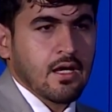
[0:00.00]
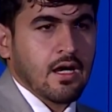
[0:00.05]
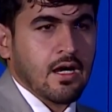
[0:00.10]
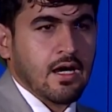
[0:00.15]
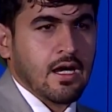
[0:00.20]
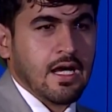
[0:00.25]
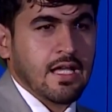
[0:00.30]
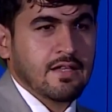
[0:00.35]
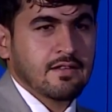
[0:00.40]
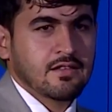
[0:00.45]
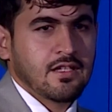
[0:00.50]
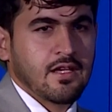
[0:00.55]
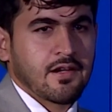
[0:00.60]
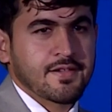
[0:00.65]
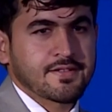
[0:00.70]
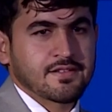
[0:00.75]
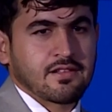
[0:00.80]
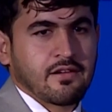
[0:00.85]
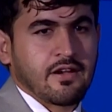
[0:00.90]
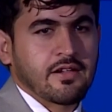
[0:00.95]
and there
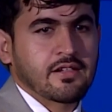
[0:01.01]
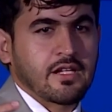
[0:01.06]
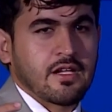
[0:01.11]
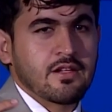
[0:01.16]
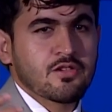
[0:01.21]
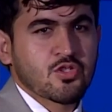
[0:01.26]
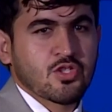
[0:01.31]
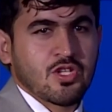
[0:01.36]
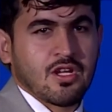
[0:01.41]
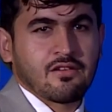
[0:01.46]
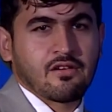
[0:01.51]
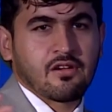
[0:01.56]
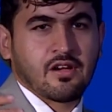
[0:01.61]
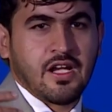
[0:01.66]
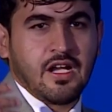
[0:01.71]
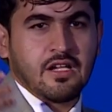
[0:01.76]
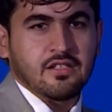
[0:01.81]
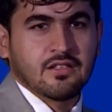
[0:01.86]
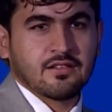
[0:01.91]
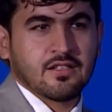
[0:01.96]
is a retention
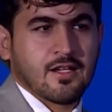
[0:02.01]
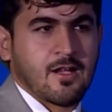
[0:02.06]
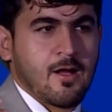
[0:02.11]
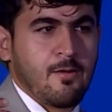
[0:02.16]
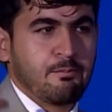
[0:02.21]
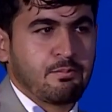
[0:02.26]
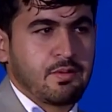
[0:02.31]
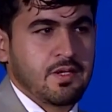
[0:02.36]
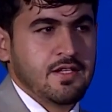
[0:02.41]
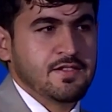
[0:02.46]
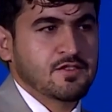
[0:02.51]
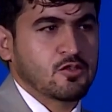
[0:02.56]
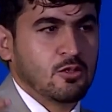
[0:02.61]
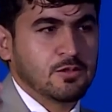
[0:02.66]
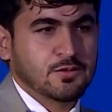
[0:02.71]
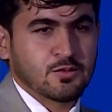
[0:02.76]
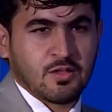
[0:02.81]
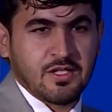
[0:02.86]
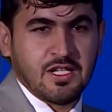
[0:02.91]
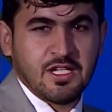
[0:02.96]
rate in the company is
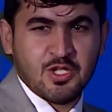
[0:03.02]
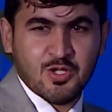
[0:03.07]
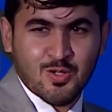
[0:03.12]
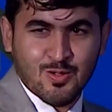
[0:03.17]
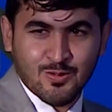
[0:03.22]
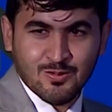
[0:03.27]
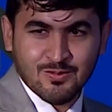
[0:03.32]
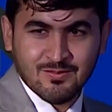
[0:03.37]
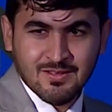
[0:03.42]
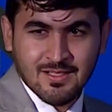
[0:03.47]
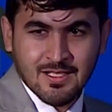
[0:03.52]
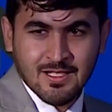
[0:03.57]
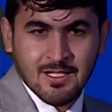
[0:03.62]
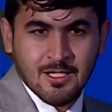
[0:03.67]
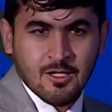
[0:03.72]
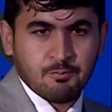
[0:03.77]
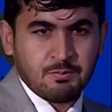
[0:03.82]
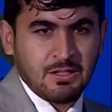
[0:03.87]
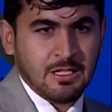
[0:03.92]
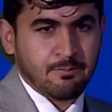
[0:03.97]
also an issue.
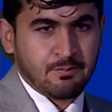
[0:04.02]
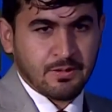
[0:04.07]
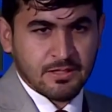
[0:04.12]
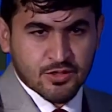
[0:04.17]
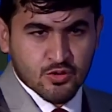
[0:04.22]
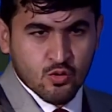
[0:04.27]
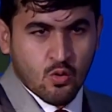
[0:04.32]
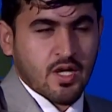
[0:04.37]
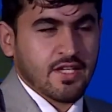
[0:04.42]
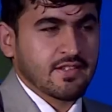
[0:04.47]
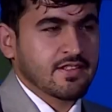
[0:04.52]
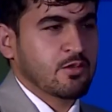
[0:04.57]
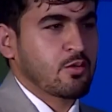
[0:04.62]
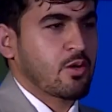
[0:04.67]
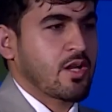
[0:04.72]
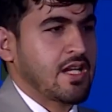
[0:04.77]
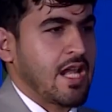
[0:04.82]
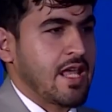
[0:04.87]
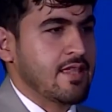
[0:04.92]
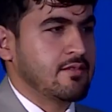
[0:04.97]
People join the
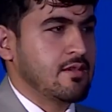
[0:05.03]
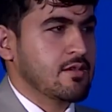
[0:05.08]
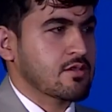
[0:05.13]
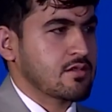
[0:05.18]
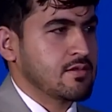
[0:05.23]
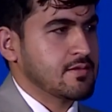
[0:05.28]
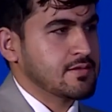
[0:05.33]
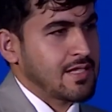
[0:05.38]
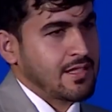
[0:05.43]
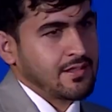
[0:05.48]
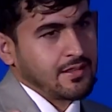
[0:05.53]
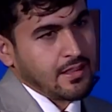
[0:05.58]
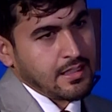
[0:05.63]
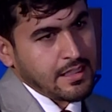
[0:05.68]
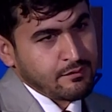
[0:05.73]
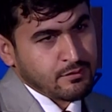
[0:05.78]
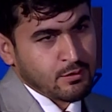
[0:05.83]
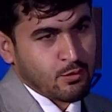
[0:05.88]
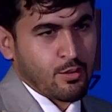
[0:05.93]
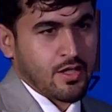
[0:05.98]
organizations and they
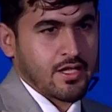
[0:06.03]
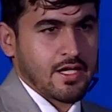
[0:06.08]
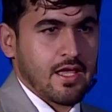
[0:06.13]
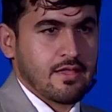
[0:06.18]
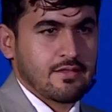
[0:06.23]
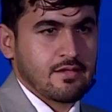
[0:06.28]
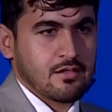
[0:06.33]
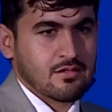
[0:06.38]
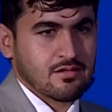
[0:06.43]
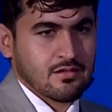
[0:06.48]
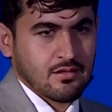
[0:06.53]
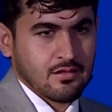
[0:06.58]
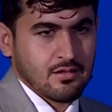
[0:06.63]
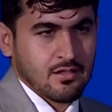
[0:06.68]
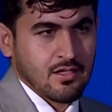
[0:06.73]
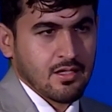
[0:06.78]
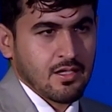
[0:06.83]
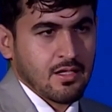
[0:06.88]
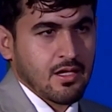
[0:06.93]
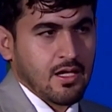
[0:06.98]
leave the organization.
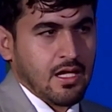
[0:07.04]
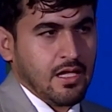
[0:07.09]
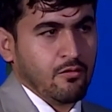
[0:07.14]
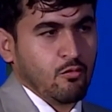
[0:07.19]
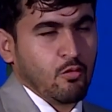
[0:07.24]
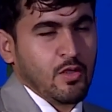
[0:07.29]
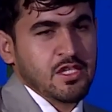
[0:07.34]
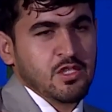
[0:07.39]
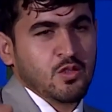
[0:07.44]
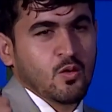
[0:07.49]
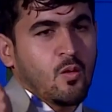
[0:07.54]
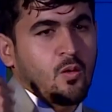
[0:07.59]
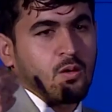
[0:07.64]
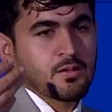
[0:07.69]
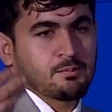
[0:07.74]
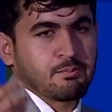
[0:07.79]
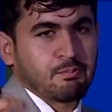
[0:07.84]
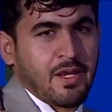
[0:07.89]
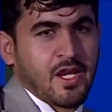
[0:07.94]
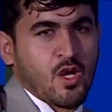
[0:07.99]
And when
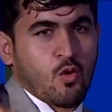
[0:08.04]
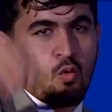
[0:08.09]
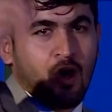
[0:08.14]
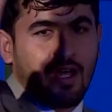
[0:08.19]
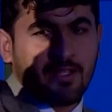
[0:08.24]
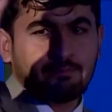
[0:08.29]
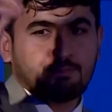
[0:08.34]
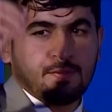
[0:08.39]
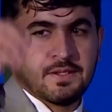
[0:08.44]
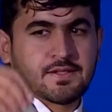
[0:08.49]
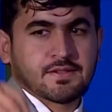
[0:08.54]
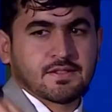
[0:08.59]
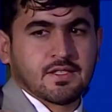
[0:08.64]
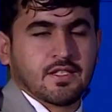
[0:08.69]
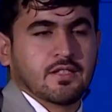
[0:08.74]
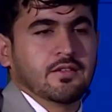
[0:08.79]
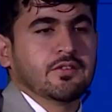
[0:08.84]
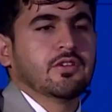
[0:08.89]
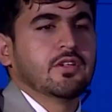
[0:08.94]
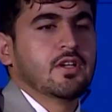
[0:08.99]
you pick one
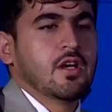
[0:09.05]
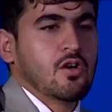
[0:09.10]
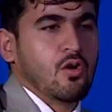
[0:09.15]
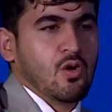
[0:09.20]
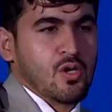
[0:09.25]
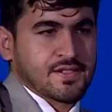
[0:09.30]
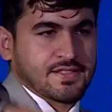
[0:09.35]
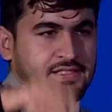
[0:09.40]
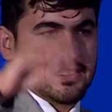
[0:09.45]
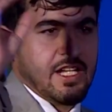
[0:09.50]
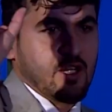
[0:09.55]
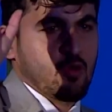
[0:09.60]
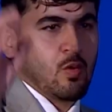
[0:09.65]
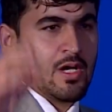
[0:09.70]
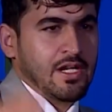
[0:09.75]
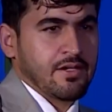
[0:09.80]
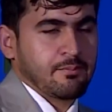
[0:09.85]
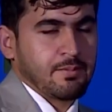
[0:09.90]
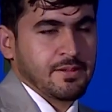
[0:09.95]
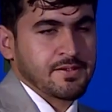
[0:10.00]
person or select
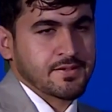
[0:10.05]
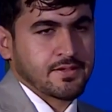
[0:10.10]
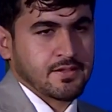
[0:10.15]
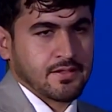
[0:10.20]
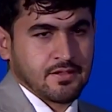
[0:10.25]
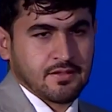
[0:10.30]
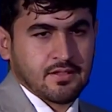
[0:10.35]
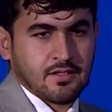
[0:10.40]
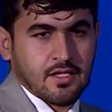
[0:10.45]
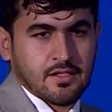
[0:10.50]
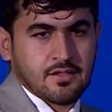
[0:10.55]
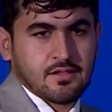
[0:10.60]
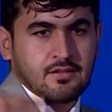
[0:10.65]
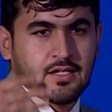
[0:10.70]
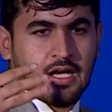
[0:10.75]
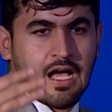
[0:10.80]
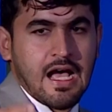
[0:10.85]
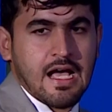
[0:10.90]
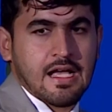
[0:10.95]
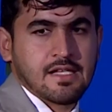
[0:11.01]
one person, it
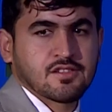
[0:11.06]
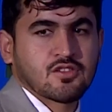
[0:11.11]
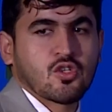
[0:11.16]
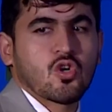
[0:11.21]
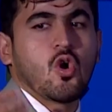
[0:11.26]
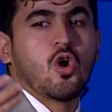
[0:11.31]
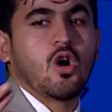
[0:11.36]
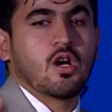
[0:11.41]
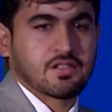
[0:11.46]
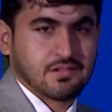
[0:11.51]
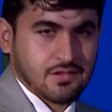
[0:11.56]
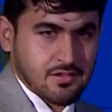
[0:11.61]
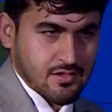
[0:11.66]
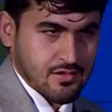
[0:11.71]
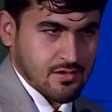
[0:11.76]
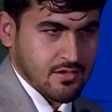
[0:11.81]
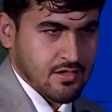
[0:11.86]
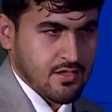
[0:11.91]
has cost.